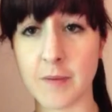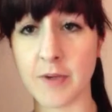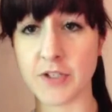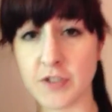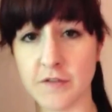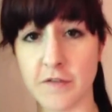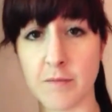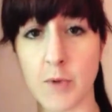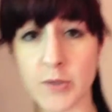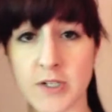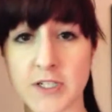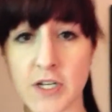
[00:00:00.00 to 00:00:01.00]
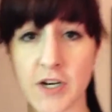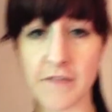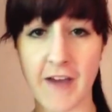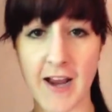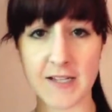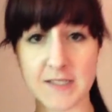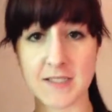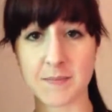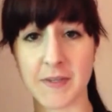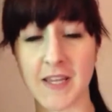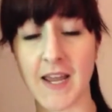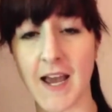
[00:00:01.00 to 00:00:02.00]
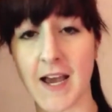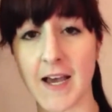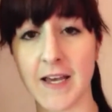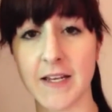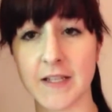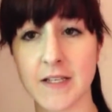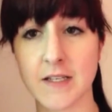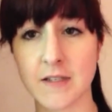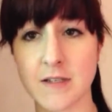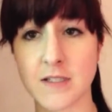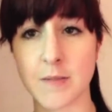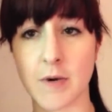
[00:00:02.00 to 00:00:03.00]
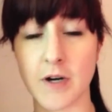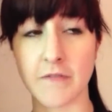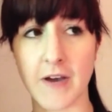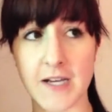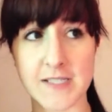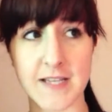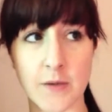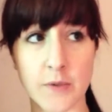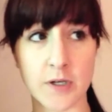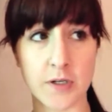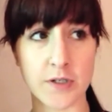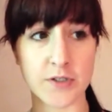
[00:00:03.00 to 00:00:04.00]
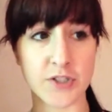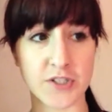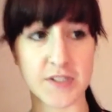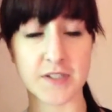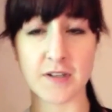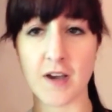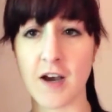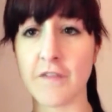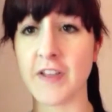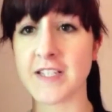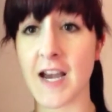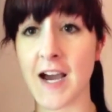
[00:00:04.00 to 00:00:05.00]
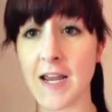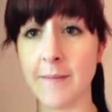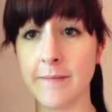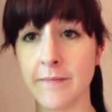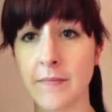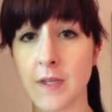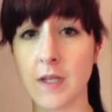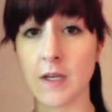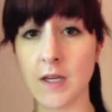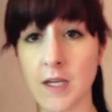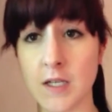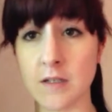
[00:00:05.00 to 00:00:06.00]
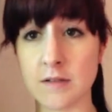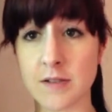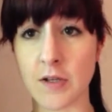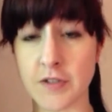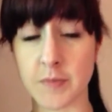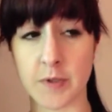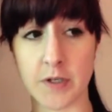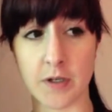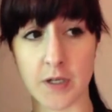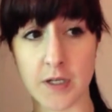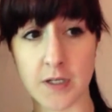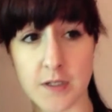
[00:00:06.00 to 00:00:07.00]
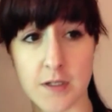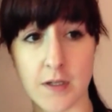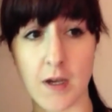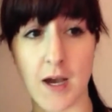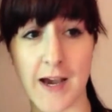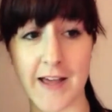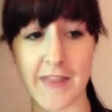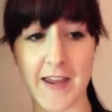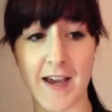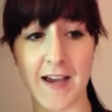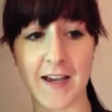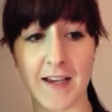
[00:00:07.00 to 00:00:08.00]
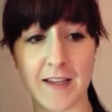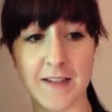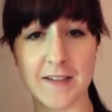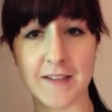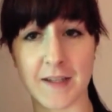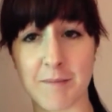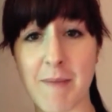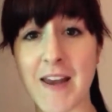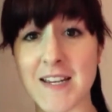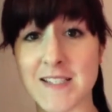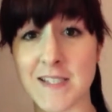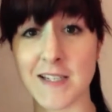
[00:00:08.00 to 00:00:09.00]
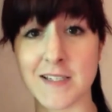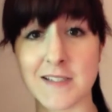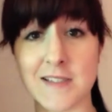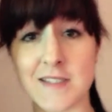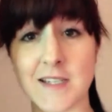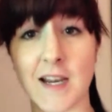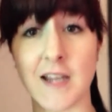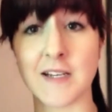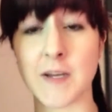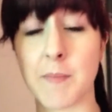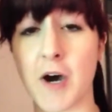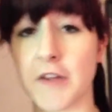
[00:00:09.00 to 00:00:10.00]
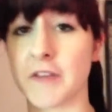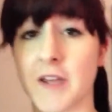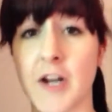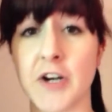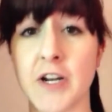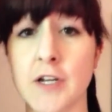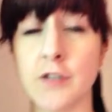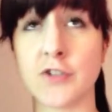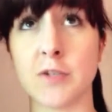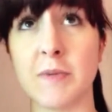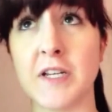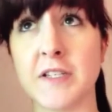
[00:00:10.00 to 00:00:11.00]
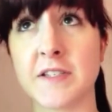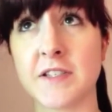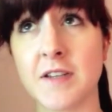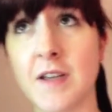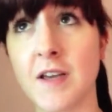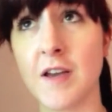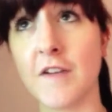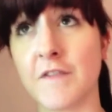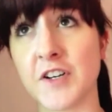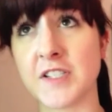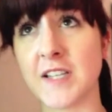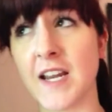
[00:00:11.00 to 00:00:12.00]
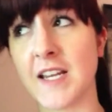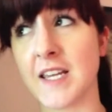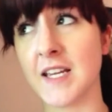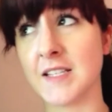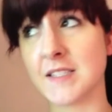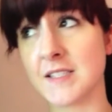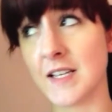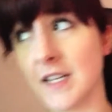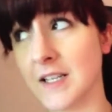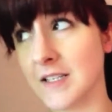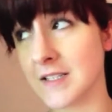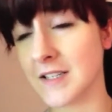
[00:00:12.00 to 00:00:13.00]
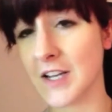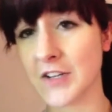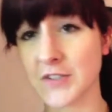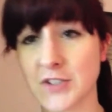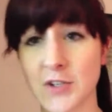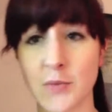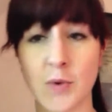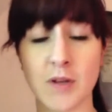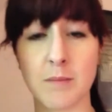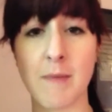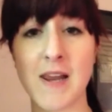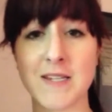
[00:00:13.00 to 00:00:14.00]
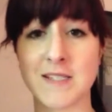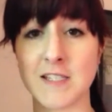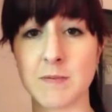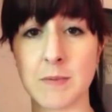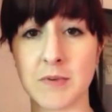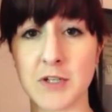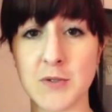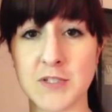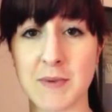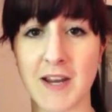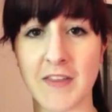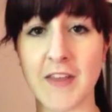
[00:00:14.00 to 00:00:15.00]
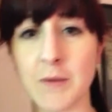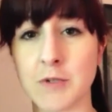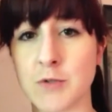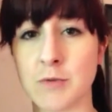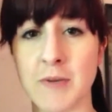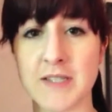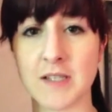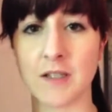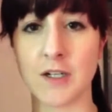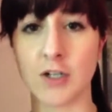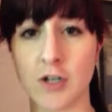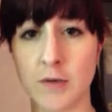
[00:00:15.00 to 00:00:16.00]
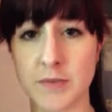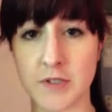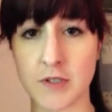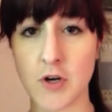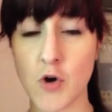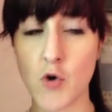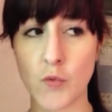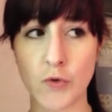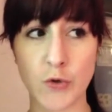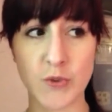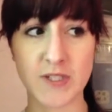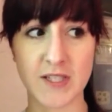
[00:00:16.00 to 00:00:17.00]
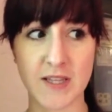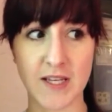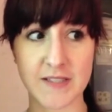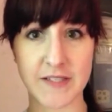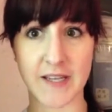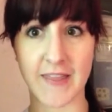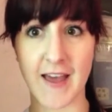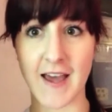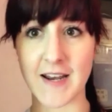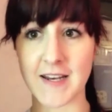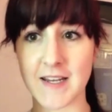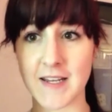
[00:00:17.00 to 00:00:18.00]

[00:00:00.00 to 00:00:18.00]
a bunch of Mozart's artifacts, but they had some artifacts that were just of the time in Salzburg. They had like medicines and apothecary instruments, first aid kits, and they also showed what medicines people used back then, which were basically herbs or roots and things like that.